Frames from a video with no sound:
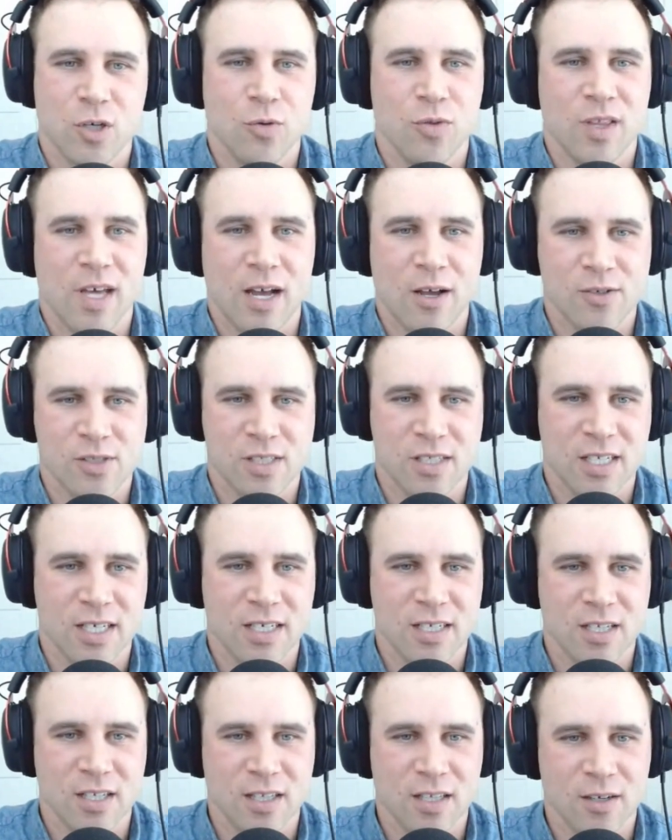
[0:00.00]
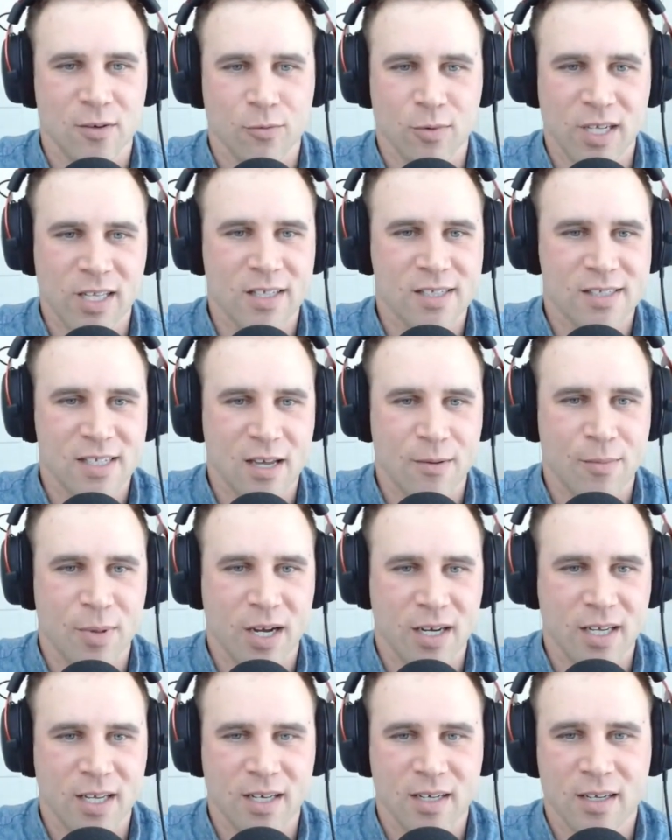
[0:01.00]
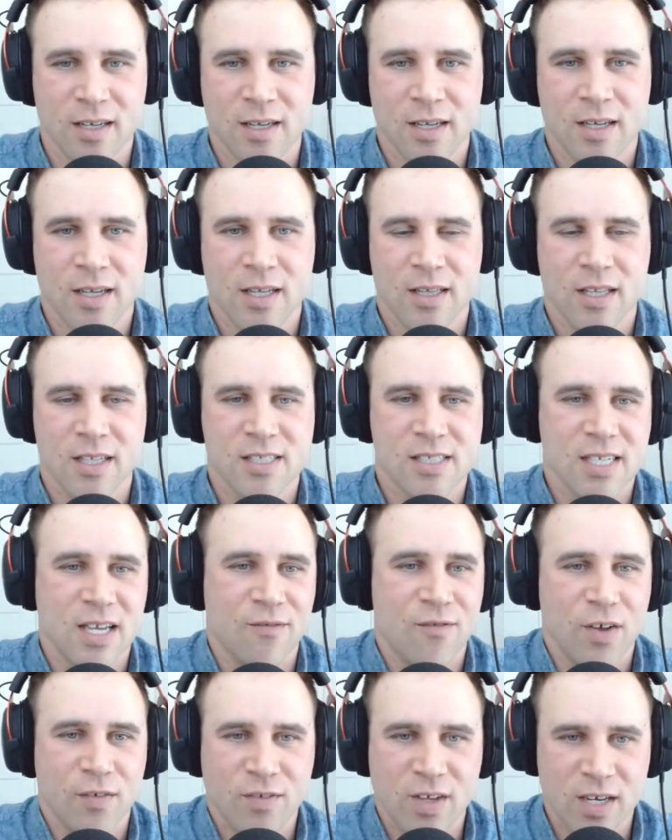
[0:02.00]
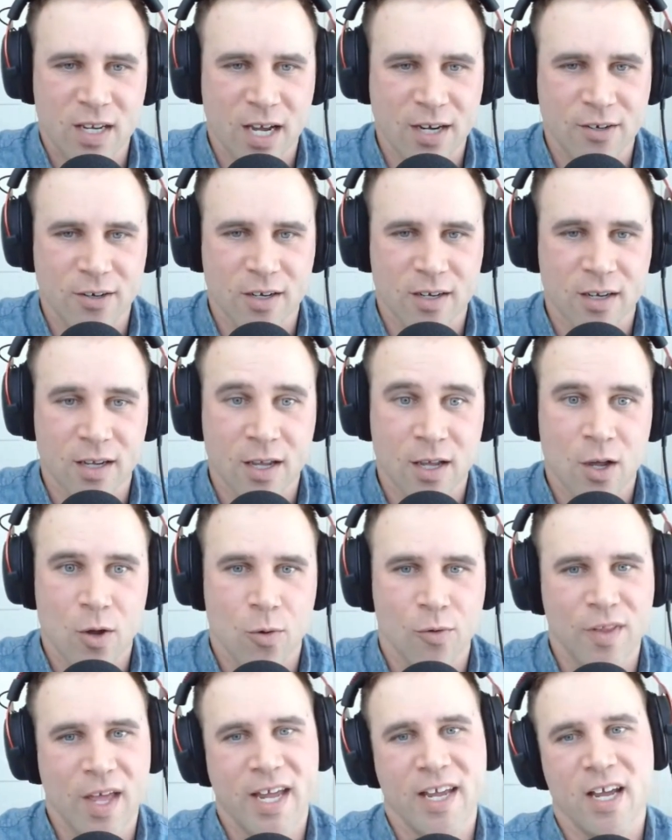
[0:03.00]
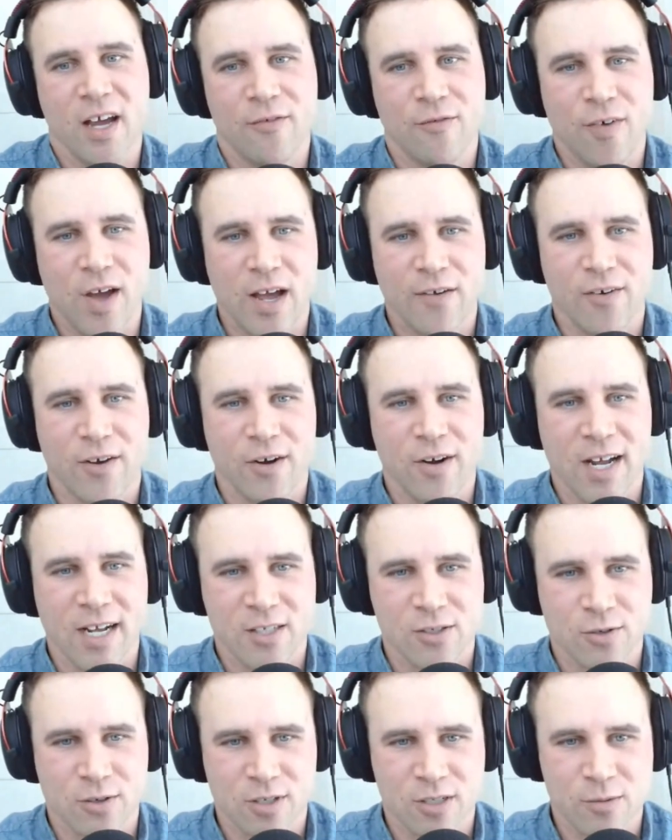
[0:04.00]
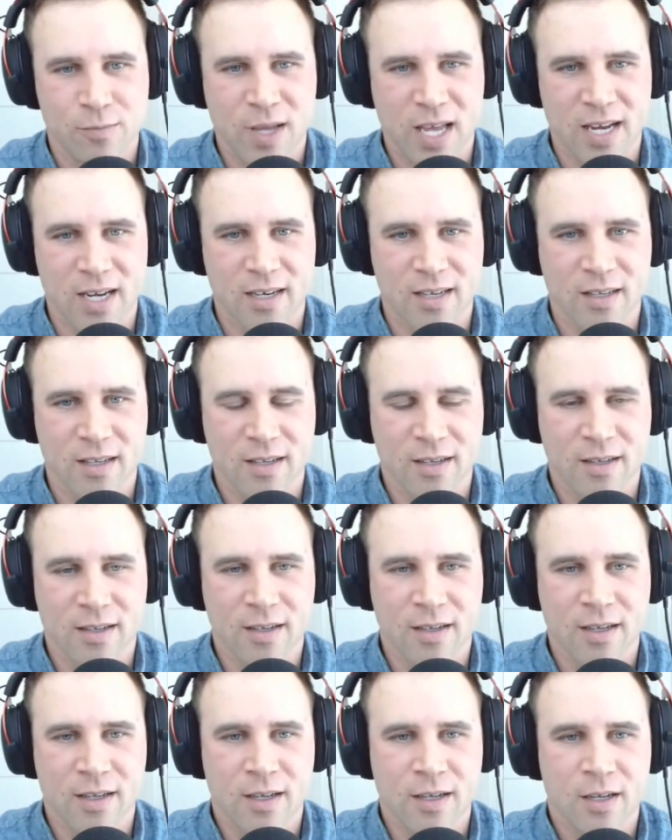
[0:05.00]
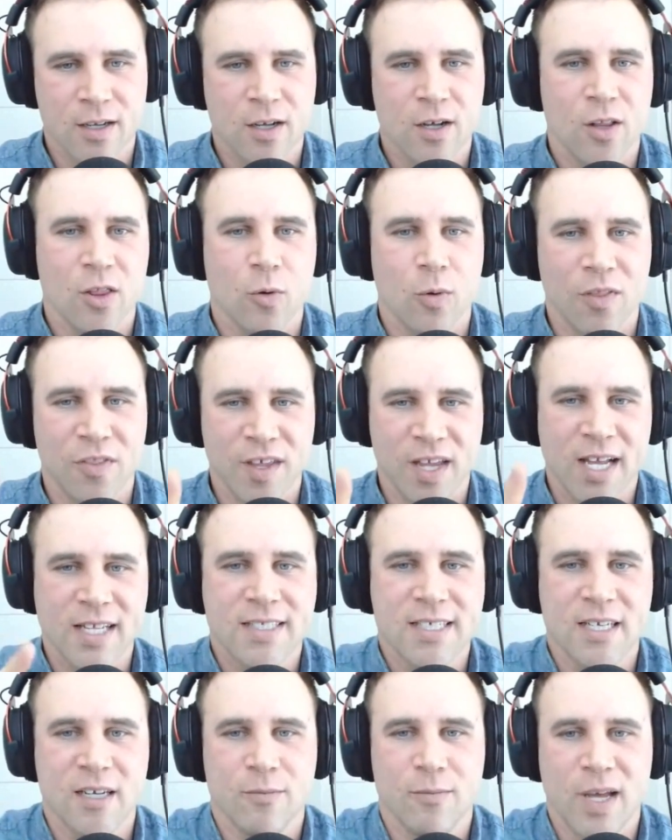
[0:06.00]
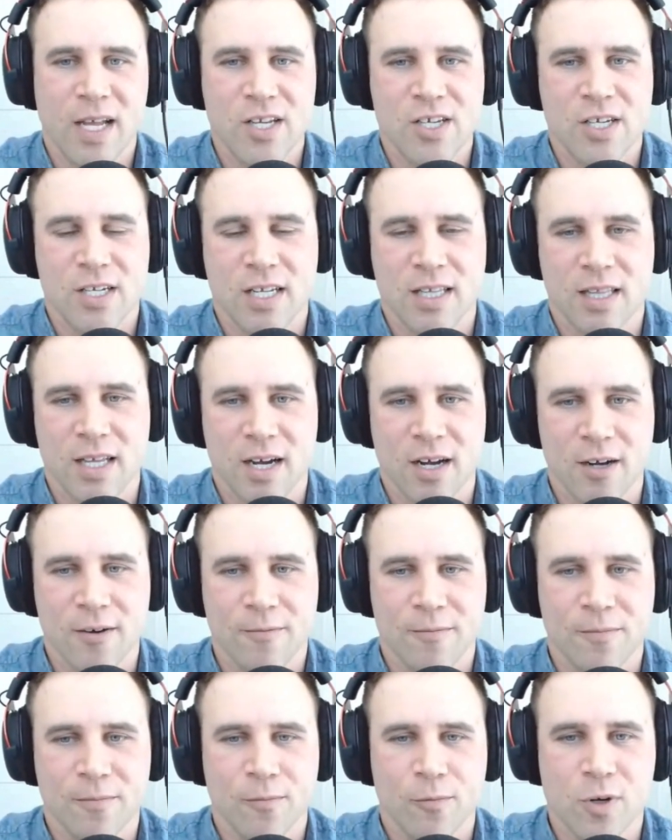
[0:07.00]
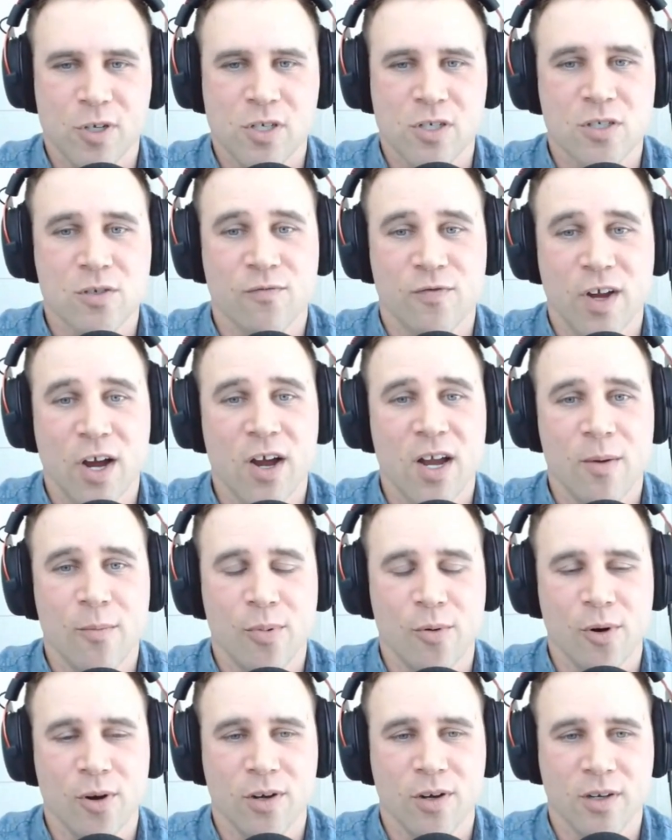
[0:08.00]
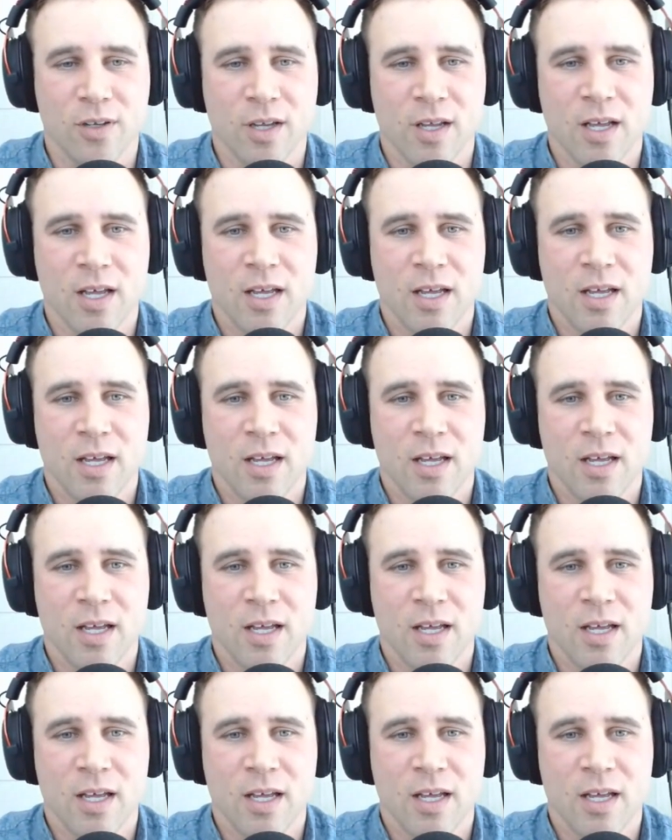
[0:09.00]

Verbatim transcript: 2000 into the real estate bucket. Let's say 1500. Well, now you got 500 extra to spend. The one thing I didn't mention in there, which is very important,